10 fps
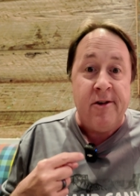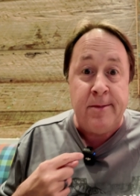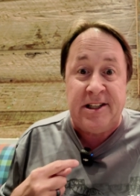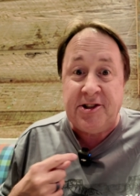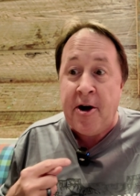
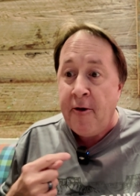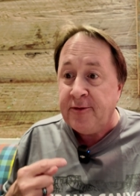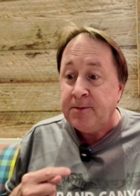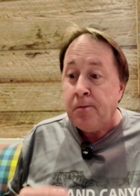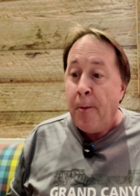For
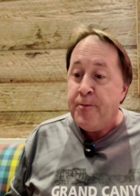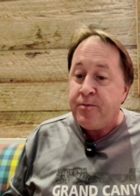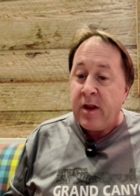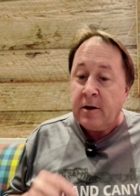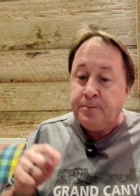myself,
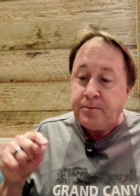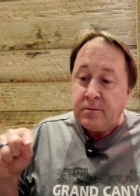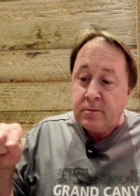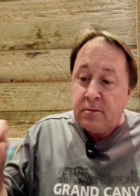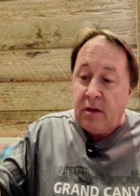
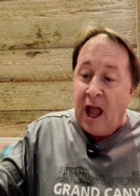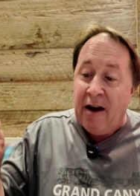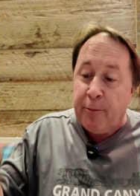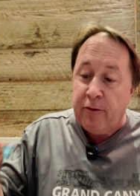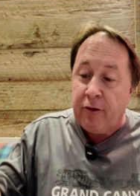
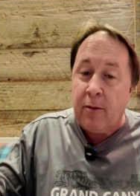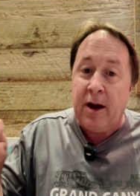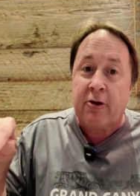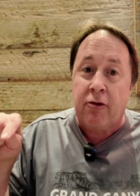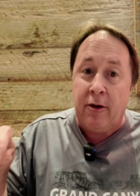I prefer
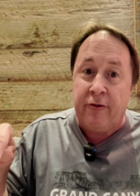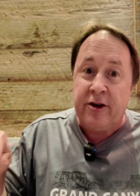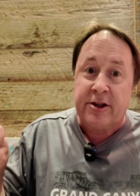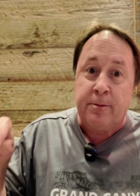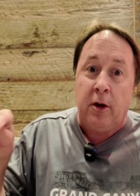my
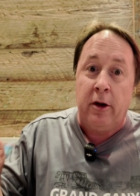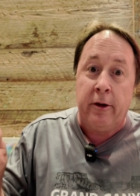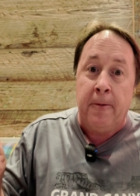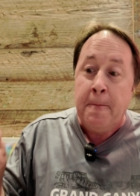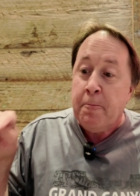crawfish
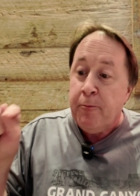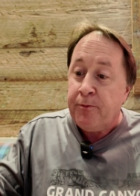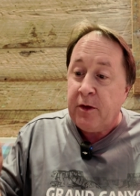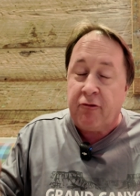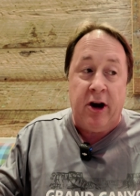boil
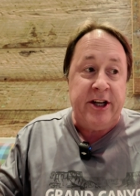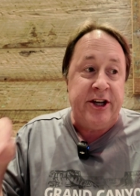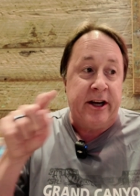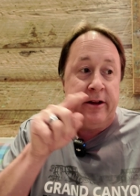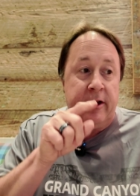fried
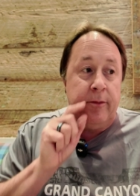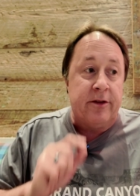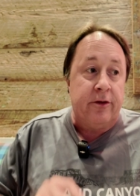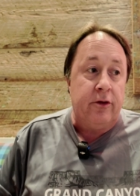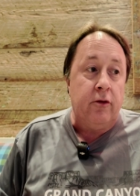chicken than
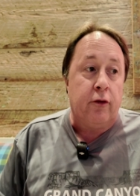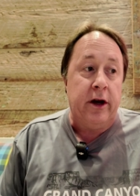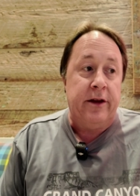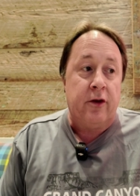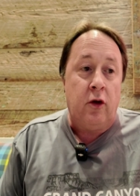Mrs.
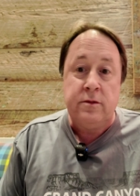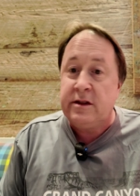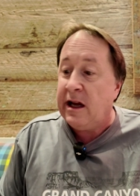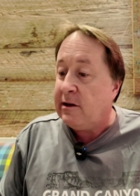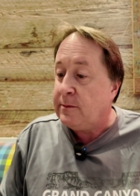Dufrene's home
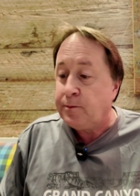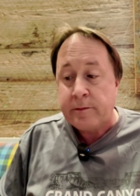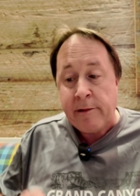style.